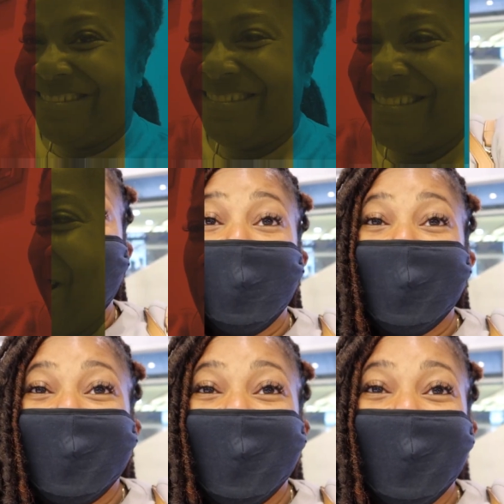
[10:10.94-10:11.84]
Good
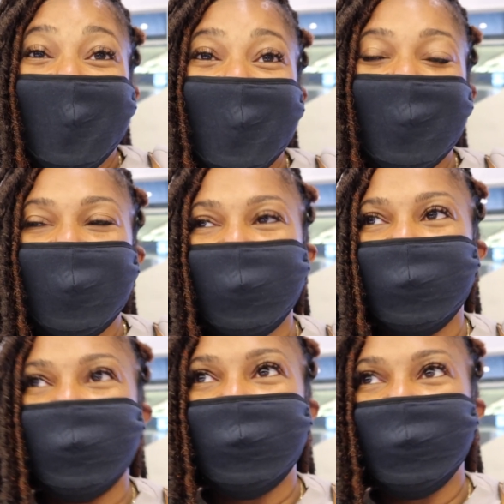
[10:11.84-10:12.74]
morning.
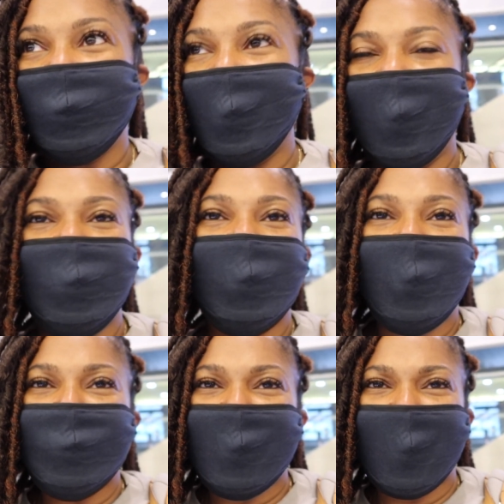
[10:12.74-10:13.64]
I don't know
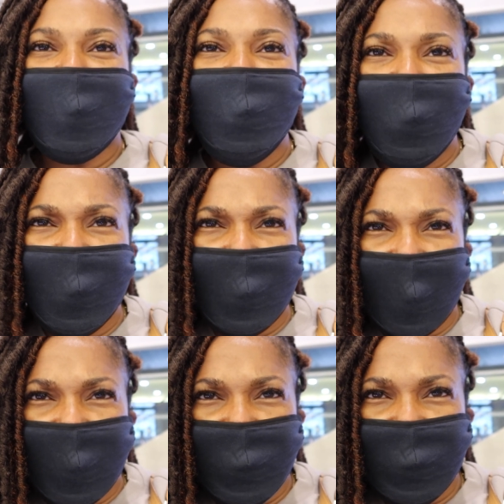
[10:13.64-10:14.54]
why I'm saying good morning
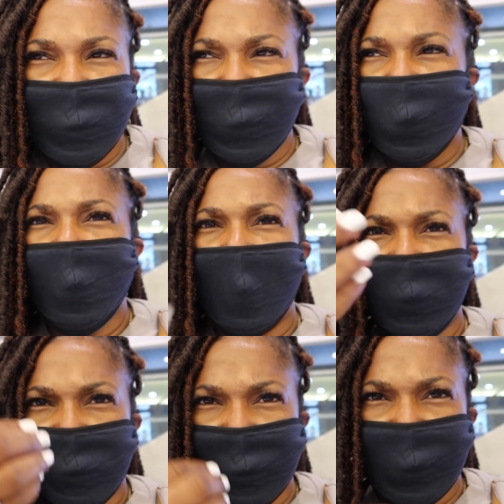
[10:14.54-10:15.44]
like you all
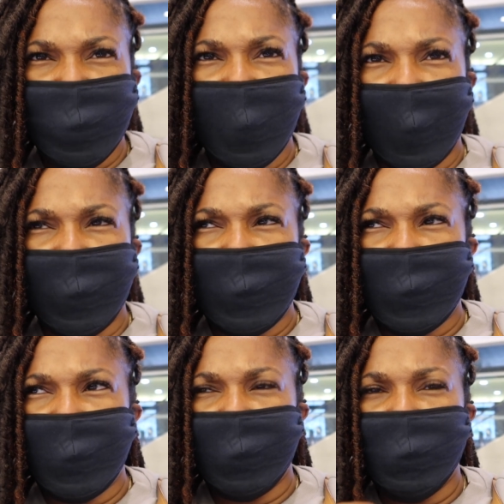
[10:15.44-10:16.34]
are
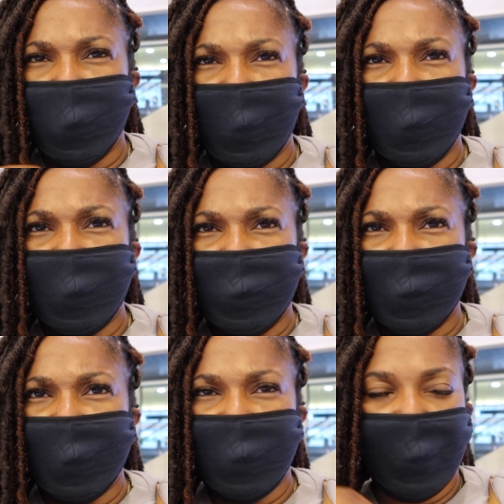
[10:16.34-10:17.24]
experiencing the morning with
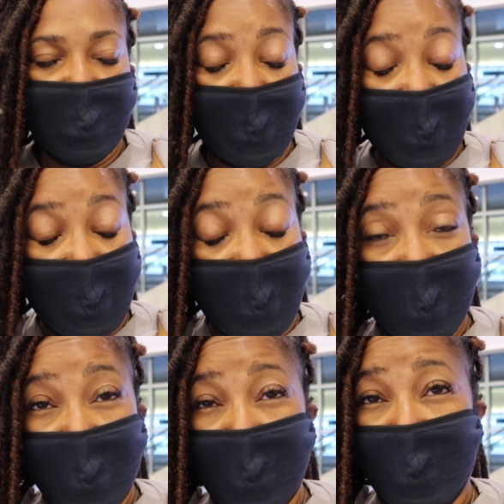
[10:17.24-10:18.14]
me.
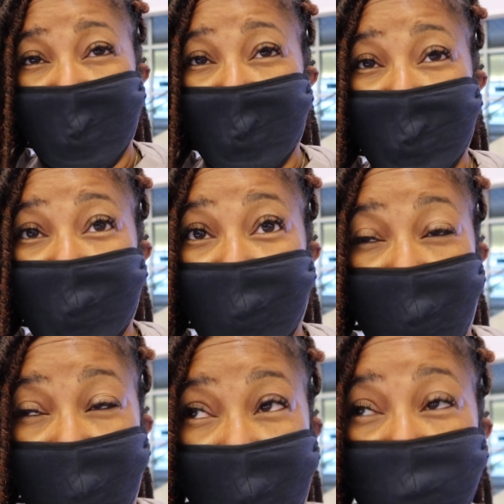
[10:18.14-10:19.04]

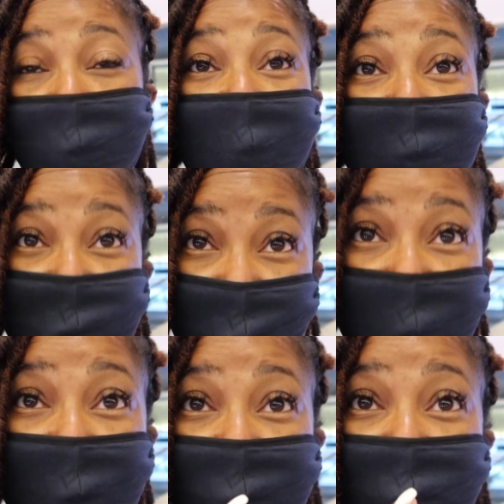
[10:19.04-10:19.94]
I'm gonna make this
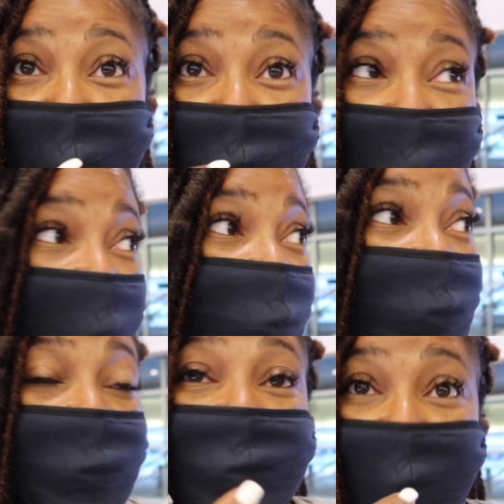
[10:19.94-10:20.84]
quick because my
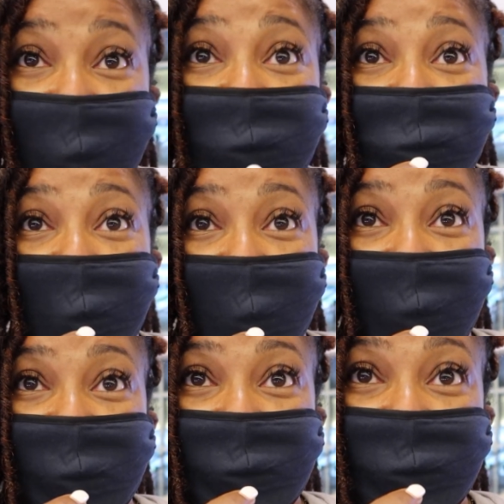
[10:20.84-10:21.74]
breath stinks
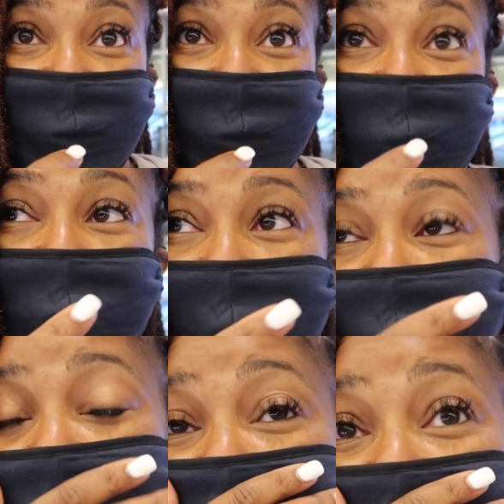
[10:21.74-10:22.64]
behind this
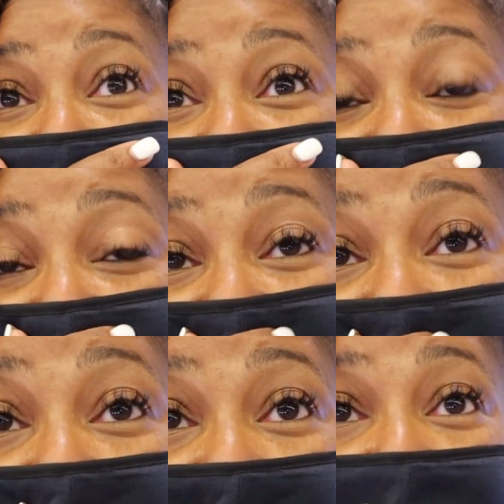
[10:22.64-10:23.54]
because I've been
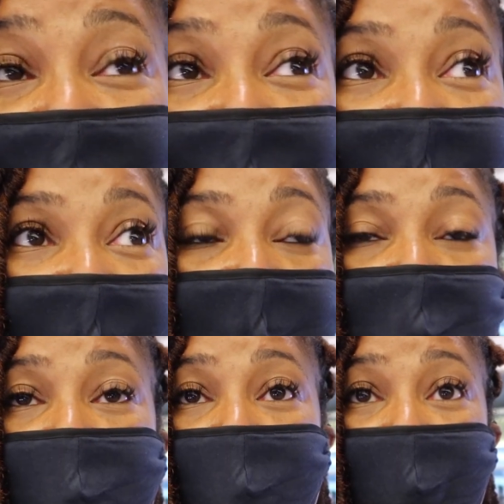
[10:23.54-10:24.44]
asleep.
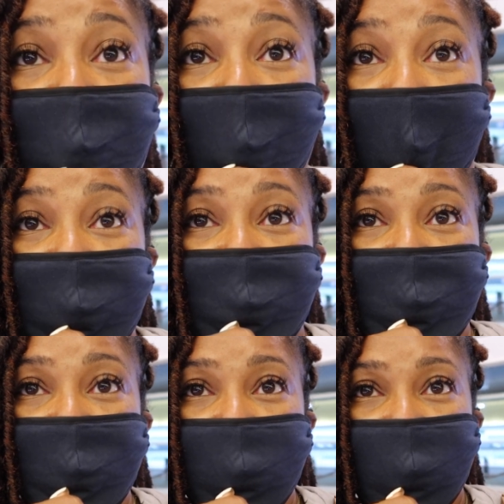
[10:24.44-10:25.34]
We're in Boston,
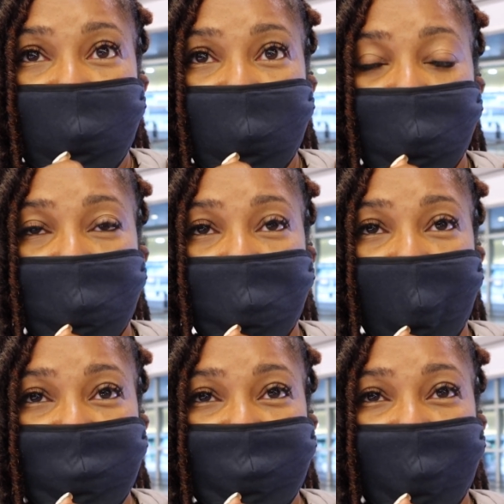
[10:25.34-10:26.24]
we're in
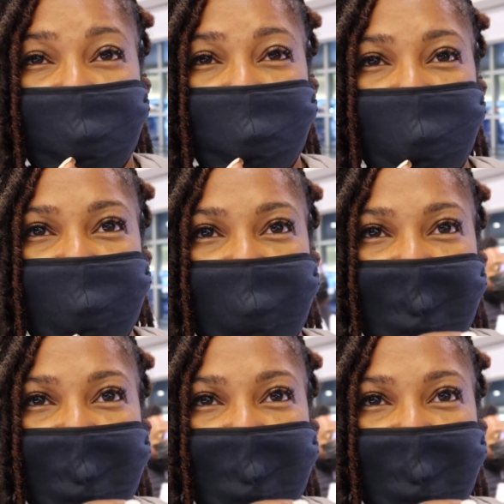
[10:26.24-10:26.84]
Boston Airport.